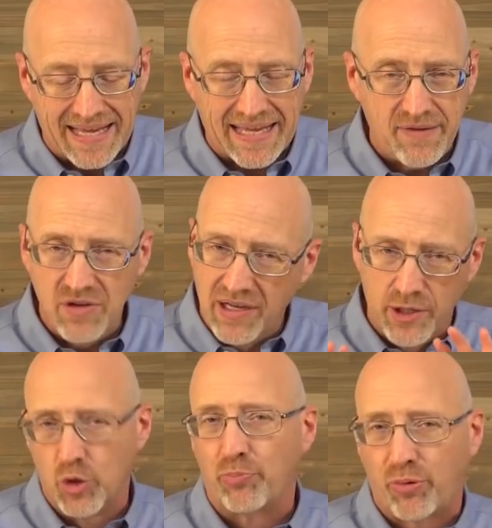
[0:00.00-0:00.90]
I gave you a
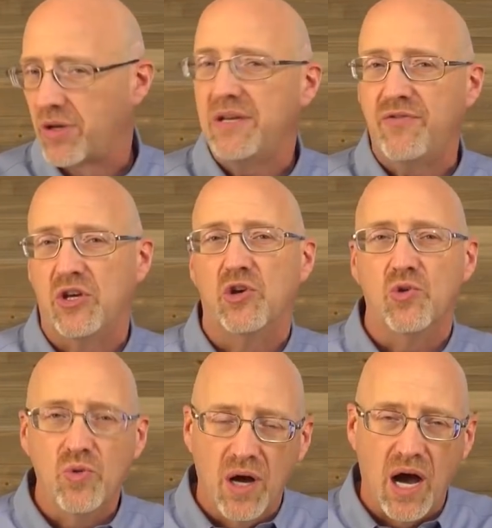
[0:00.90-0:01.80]
little
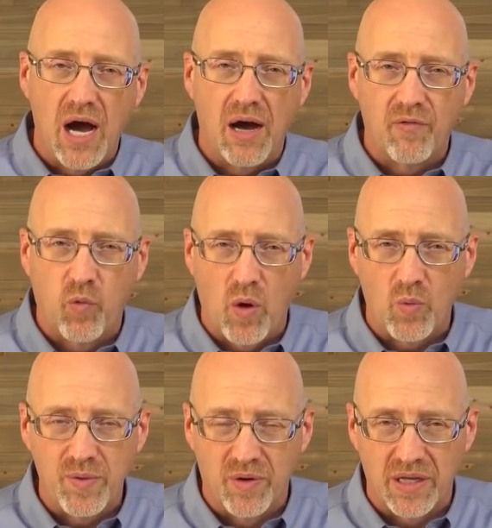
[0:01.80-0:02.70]
preview of what
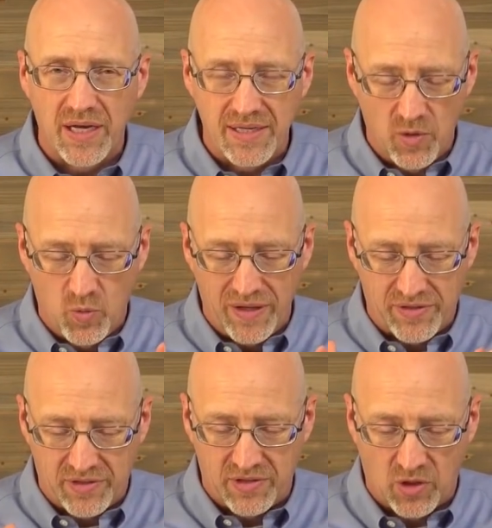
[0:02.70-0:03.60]
we were going to deal
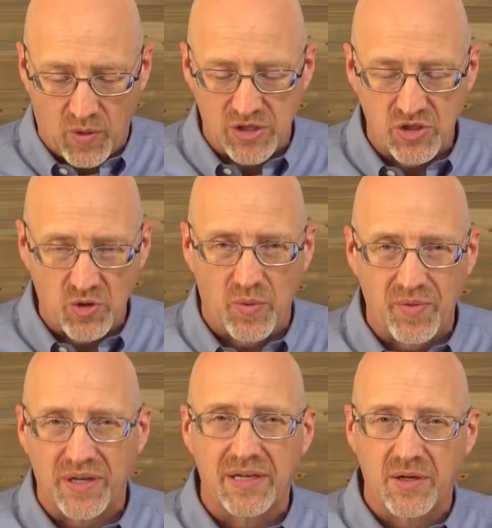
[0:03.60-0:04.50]
with, the questions that we
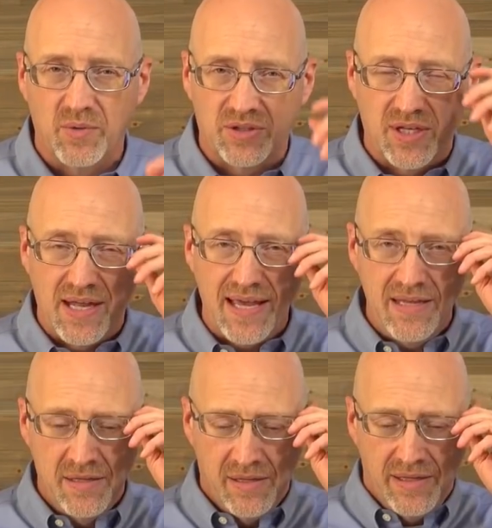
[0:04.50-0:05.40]
were going to deal with today.